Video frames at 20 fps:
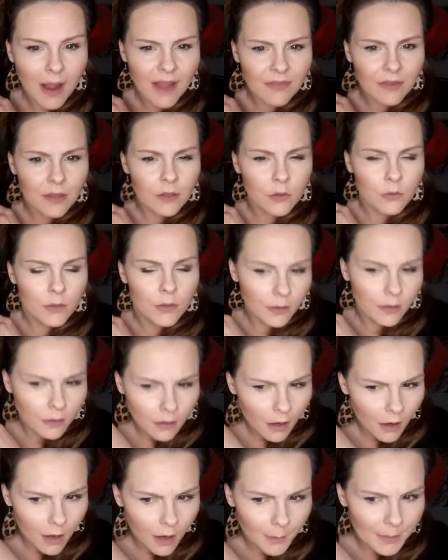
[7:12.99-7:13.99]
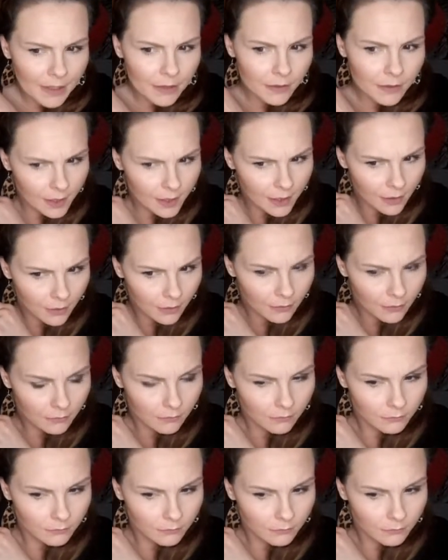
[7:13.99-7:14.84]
I think you can comment here